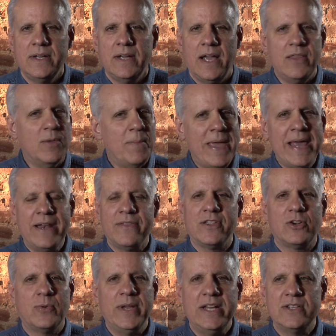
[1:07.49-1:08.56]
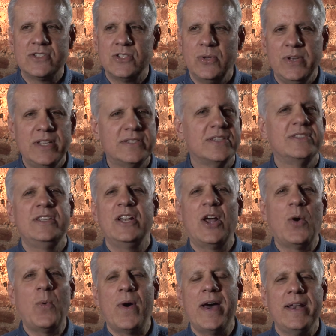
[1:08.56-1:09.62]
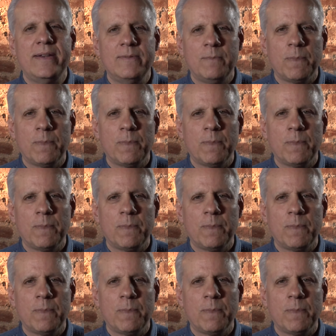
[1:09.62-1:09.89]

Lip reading: And the man in the green suit, he says, "You know what?